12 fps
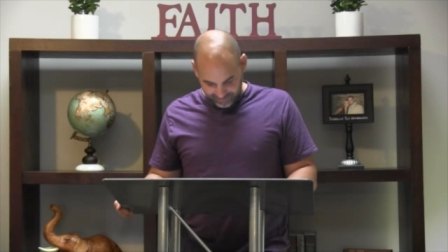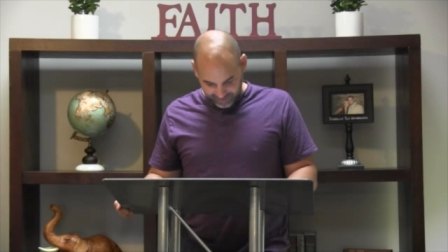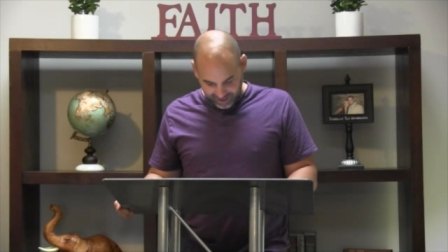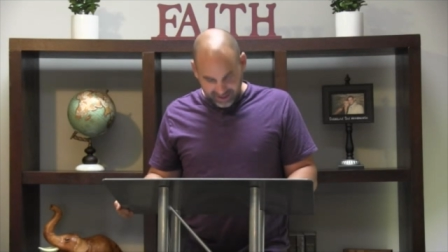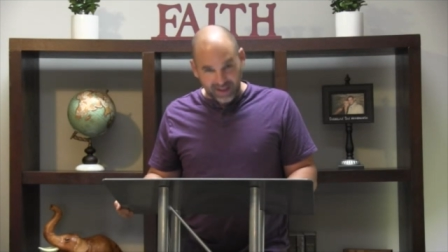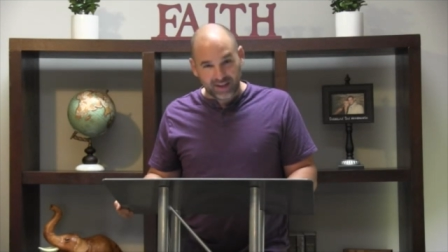
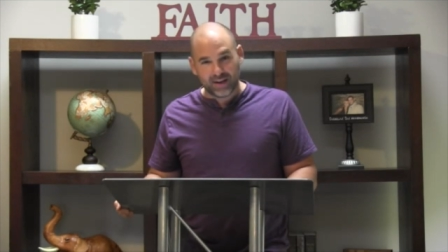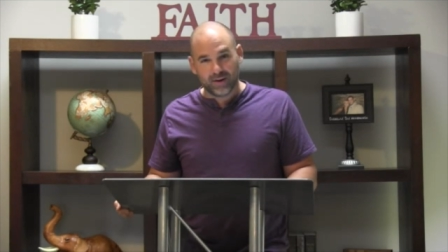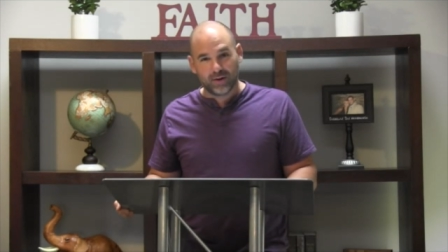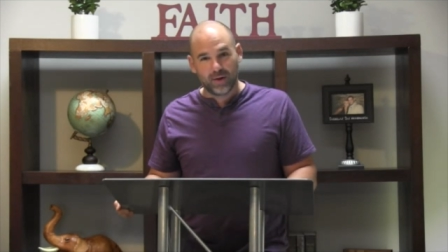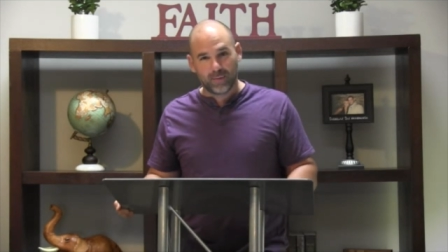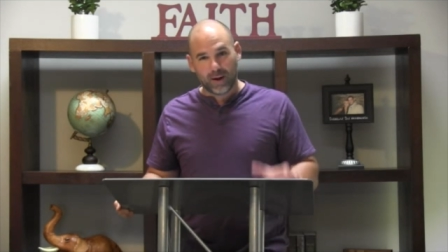I can't hear
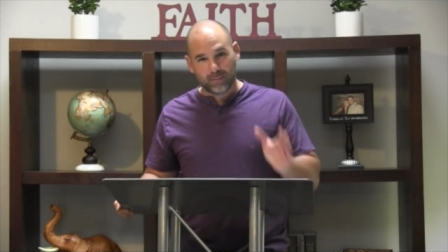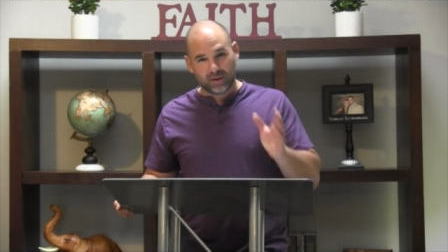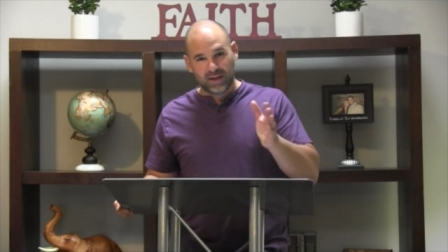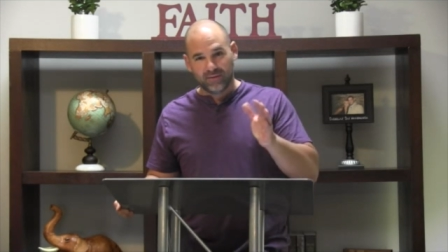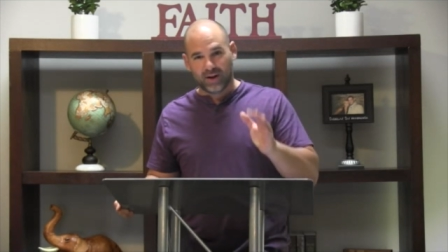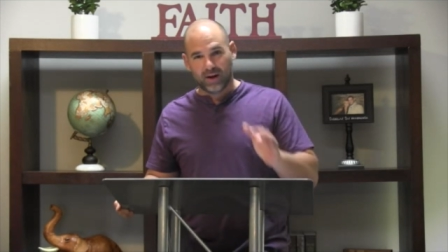you, but I'm
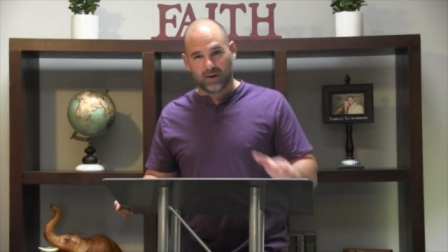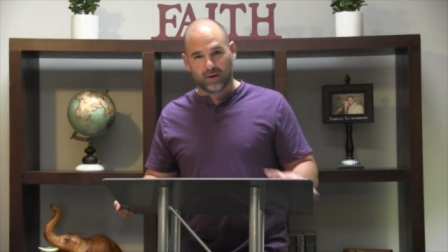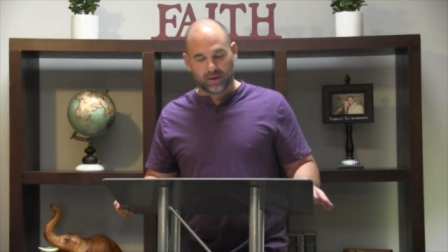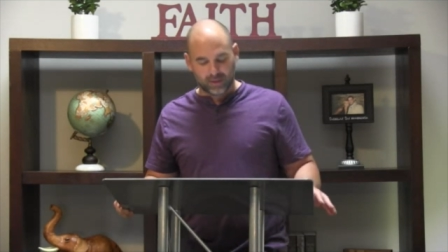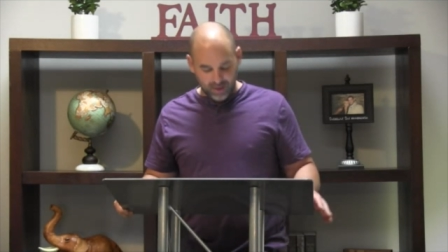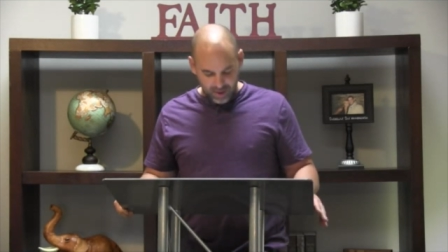believing I heard
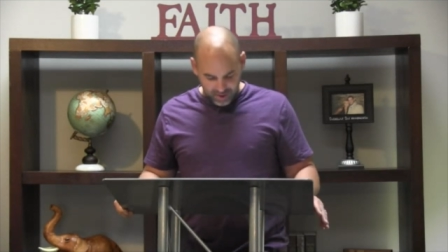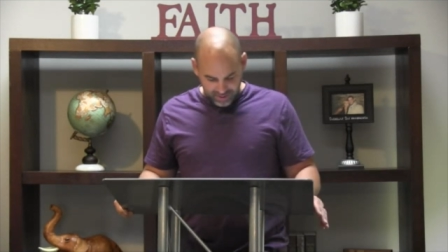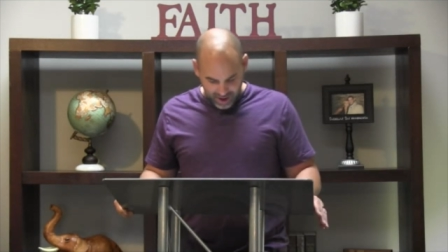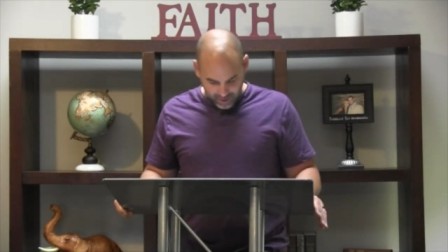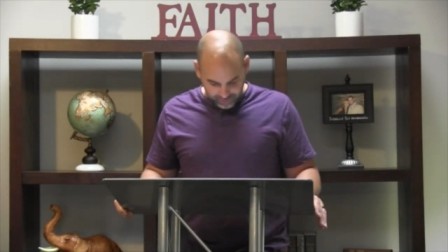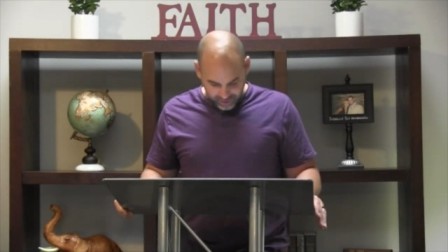a
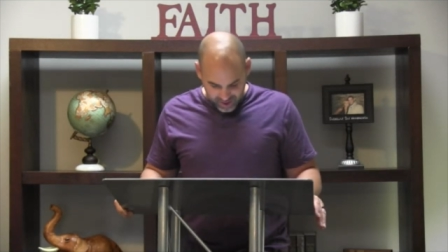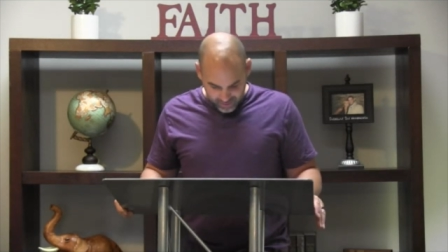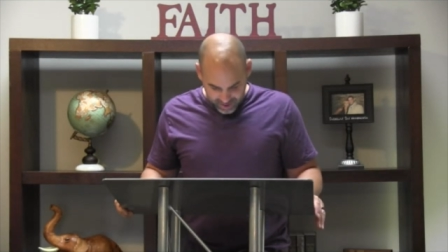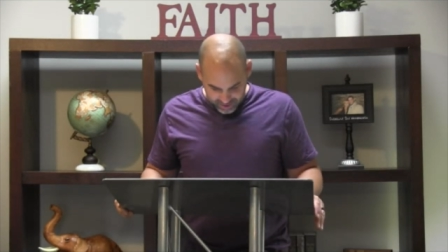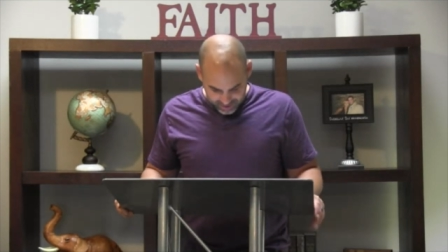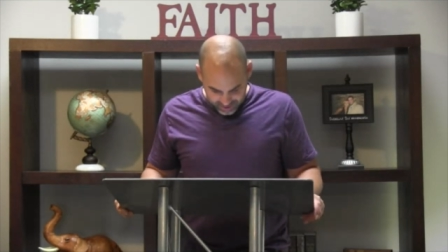thousand
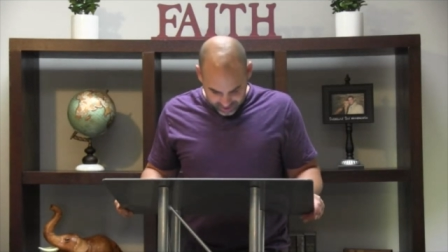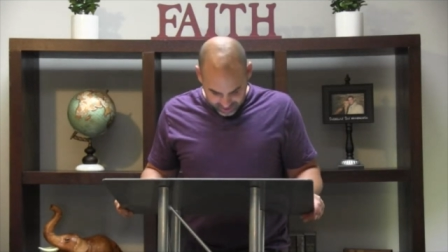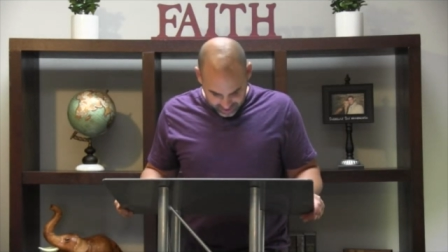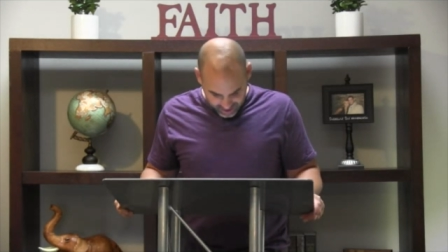amens just